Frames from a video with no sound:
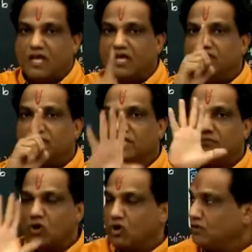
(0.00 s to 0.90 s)
And one
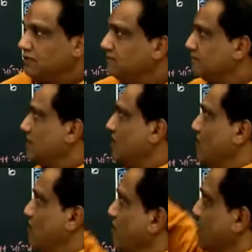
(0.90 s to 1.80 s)
thing more,
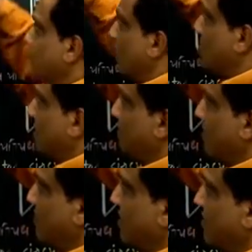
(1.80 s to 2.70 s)
with
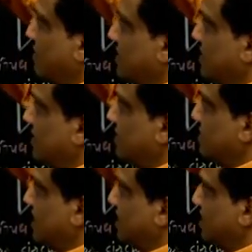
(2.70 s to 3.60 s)
whatever frequency
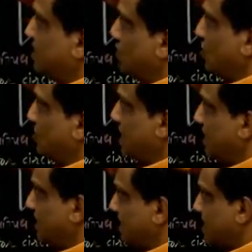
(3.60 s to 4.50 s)
this charge is
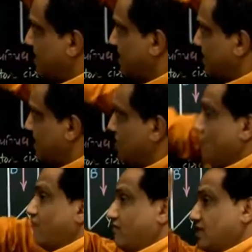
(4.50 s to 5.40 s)
oscillating here,
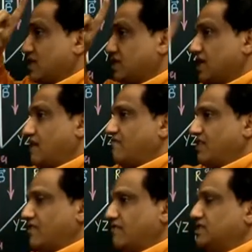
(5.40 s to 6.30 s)
with the same
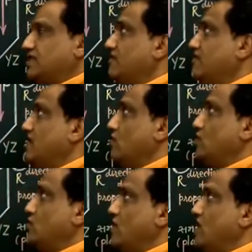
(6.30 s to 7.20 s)
frequency we are
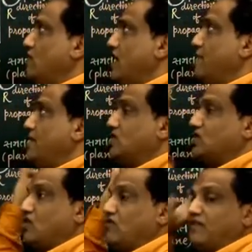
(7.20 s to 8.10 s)
going to have
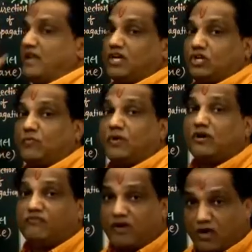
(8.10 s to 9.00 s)
emission of
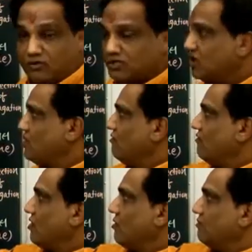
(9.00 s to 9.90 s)
electromagnetic waves
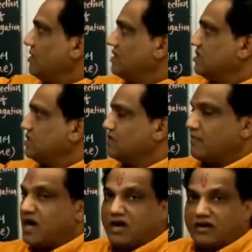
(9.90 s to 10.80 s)
from this
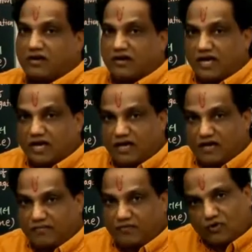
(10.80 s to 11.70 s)
spark
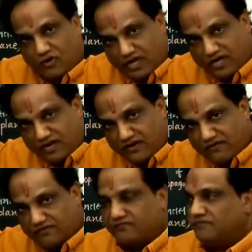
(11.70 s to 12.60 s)
gap. Okay,
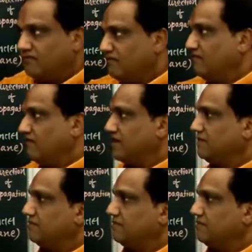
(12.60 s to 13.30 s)
fine.